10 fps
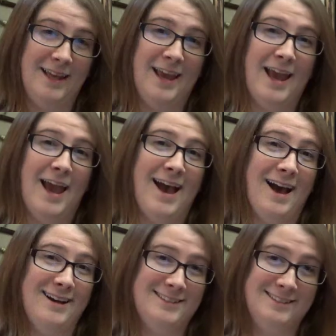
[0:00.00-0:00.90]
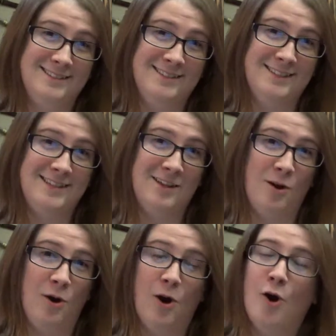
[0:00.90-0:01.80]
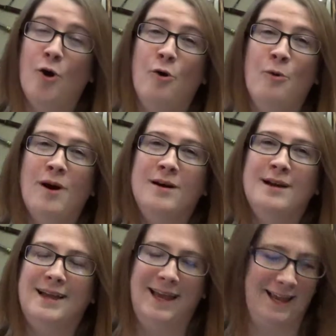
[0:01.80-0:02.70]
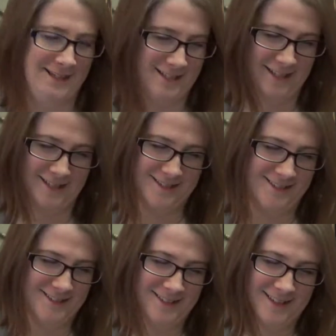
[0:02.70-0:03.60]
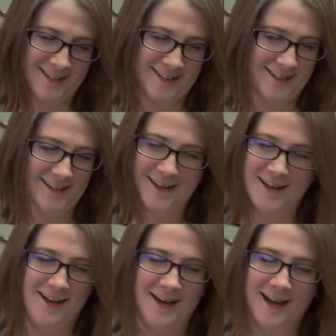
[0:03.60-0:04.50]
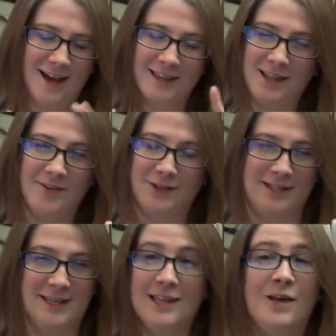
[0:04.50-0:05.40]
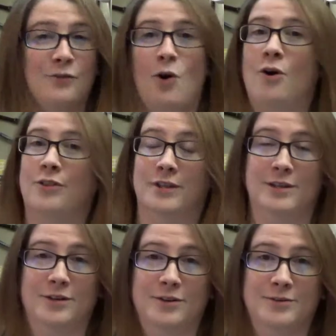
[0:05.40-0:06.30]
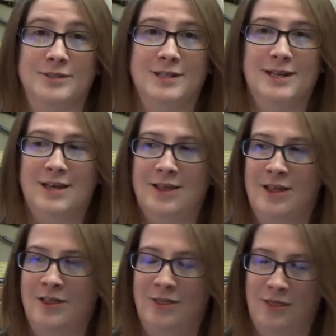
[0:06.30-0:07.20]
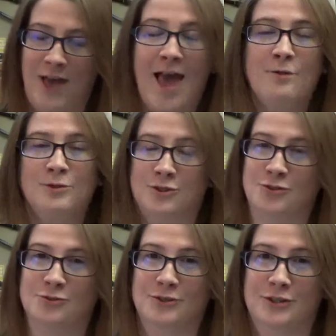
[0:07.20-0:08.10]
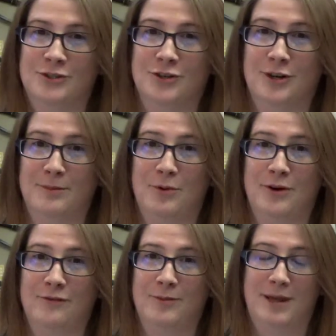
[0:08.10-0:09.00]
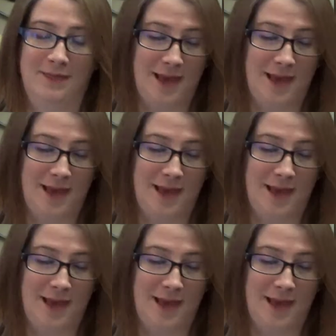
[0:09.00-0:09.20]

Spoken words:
Yeah. Oh, Auntie. I love Auntie. I love all the egos. That was truly the turning point for me.